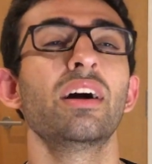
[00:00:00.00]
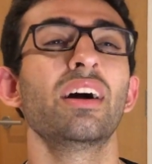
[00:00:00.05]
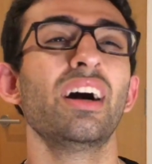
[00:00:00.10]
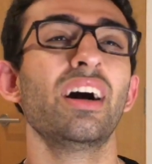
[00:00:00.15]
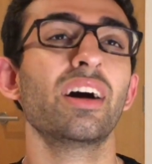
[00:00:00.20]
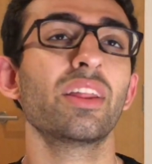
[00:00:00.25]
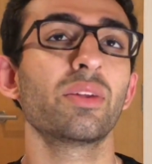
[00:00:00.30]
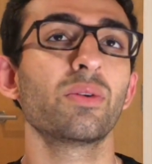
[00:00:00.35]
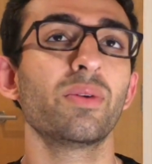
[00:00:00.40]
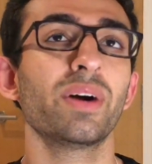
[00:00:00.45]

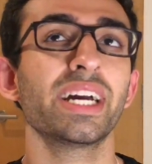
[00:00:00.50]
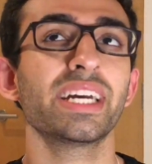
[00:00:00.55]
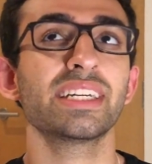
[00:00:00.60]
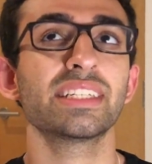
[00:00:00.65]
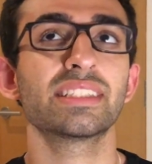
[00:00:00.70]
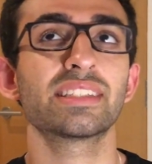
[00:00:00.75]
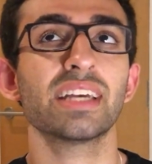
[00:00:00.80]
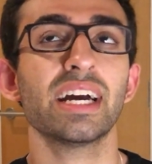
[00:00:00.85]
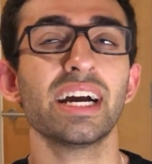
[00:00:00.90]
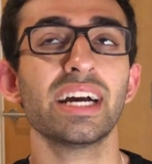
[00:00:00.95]

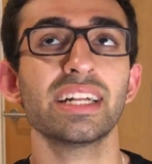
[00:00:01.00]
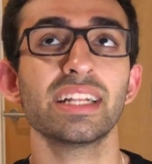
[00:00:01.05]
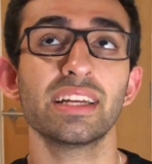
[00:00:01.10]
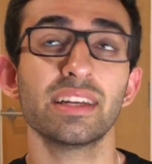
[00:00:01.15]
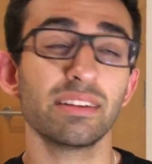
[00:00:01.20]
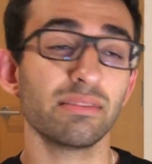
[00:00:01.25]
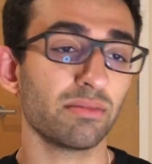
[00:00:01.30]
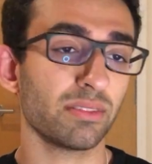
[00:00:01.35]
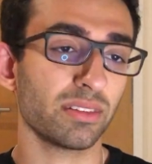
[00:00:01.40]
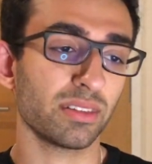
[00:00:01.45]
Otherwise,
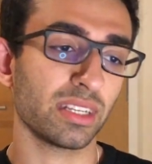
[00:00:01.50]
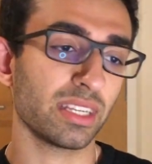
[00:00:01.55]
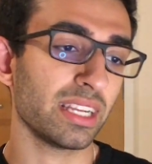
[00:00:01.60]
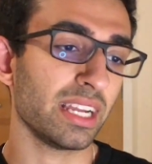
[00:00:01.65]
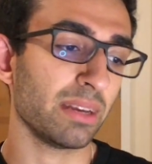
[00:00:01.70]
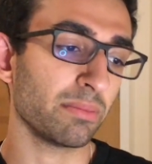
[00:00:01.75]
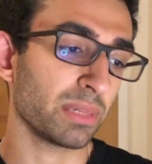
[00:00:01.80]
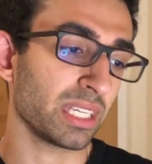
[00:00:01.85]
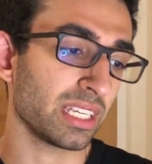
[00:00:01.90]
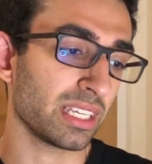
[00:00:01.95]

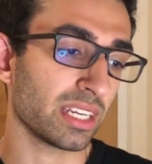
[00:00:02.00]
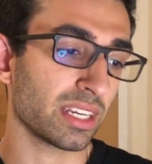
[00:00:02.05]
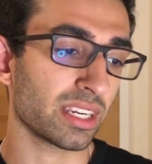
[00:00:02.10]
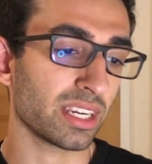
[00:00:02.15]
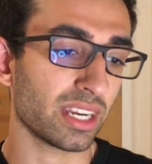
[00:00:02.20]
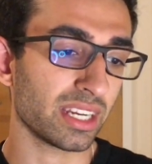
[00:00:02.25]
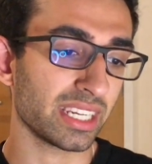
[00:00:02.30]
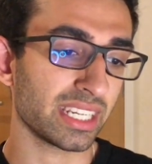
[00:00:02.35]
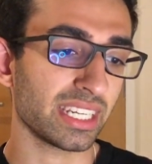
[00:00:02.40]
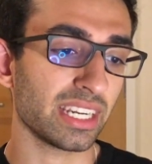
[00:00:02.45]
let me
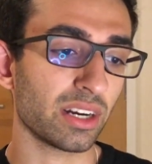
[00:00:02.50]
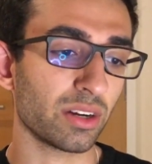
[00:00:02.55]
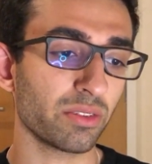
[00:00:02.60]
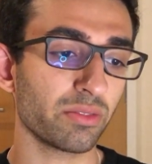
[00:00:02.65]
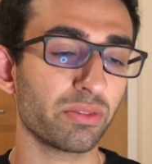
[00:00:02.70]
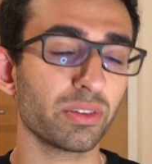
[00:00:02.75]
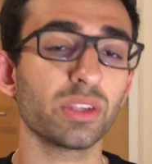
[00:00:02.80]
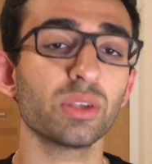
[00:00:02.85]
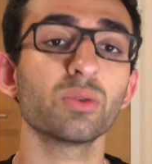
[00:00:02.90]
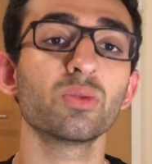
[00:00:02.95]
run it down
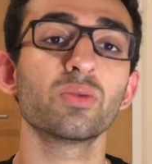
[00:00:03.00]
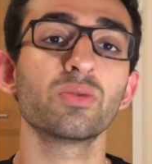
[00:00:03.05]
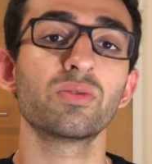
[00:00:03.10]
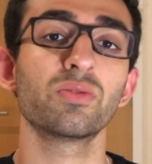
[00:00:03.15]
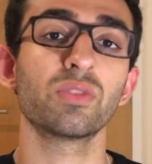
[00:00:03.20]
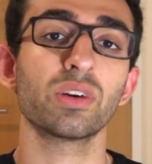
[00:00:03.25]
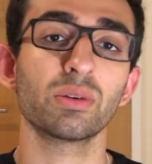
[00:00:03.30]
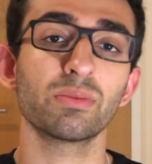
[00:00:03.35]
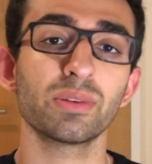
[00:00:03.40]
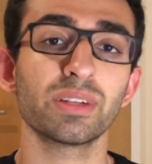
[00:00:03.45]
for you.
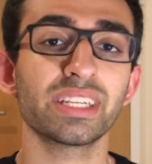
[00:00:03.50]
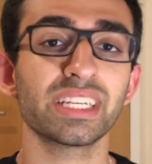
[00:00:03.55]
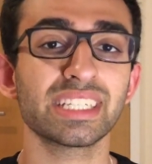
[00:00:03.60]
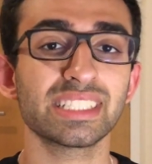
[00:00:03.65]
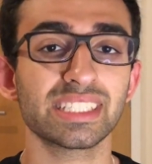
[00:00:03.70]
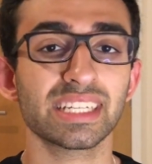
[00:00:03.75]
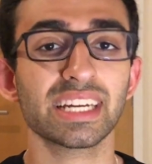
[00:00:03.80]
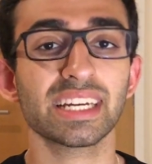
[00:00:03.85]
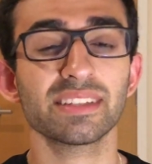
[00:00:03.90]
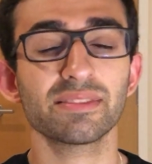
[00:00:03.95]
Verbal
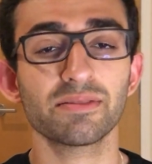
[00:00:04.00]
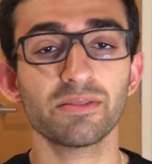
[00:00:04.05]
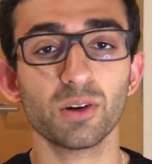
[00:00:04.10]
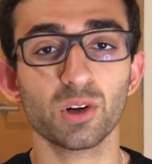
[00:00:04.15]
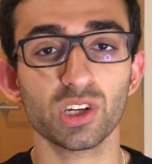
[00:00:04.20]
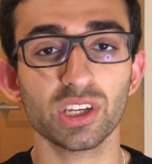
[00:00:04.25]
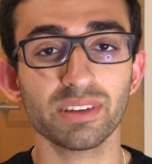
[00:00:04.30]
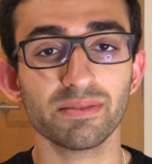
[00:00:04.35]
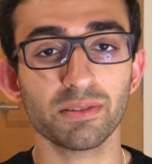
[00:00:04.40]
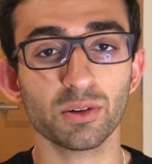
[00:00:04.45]
reasoning has
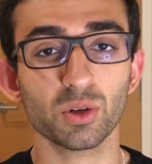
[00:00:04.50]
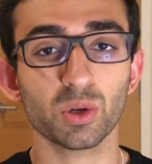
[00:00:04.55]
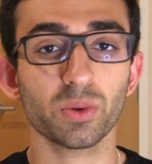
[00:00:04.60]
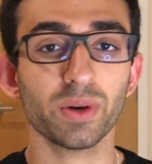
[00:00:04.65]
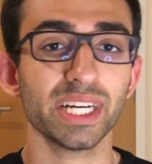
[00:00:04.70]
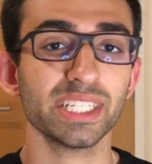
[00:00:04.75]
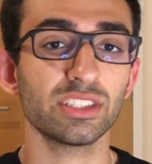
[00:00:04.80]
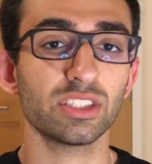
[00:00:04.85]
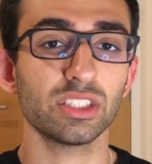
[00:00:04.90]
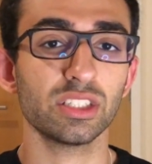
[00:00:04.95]
44
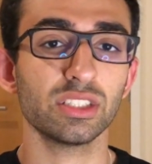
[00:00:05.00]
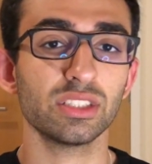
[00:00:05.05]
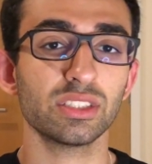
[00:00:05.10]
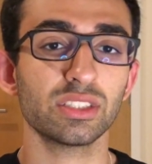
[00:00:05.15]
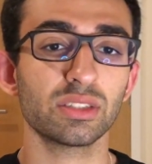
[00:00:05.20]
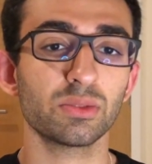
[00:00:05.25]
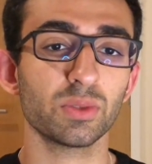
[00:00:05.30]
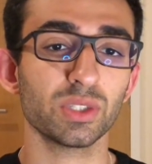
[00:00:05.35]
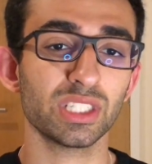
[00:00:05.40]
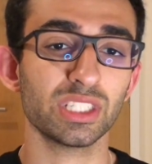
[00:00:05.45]

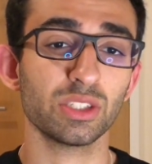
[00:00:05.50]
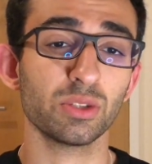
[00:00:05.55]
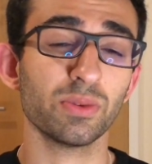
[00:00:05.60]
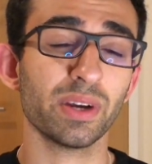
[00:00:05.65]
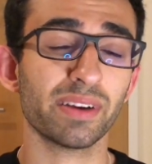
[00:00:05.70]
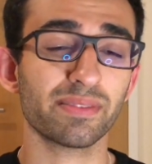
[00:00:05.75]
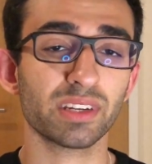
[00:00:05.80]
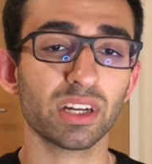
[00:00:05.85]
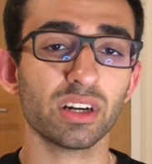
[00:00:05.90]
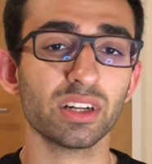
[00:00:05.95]
questions, which you
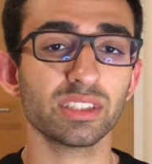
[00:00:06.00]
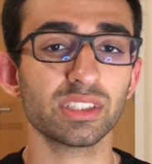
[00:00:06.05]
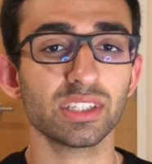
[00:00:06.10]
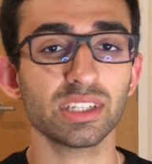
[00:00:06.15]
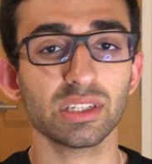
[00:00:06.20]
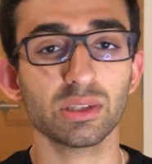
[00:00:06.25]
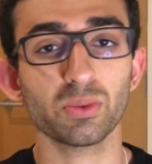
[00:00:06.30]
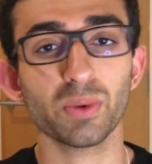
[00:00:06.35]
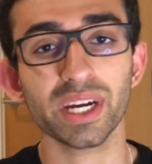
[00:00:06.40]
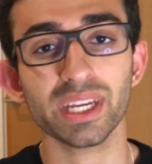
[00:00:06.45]
have to answer
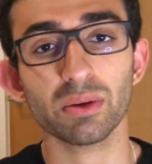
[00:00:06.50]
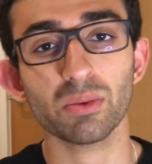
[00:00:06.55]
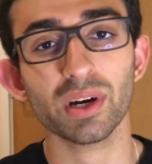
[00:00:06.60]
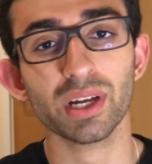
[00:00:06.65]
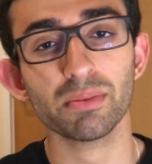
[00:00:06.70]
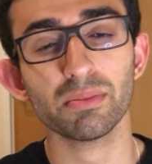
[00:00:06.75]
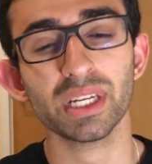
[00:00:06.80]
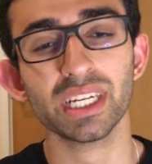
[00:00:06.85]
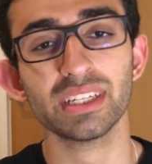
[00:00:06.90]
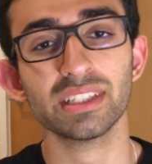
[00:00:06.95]
in
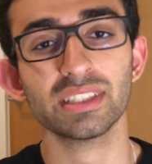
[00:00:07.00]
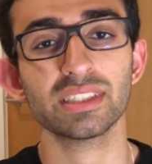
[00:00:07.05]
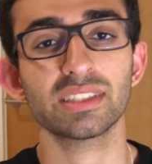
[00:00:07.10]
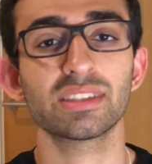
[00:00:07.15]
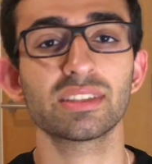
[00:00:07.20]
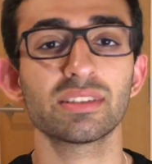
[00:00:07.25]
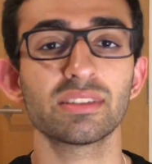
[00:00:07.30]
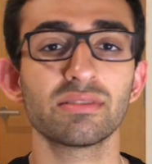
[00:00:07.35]
21 minutes.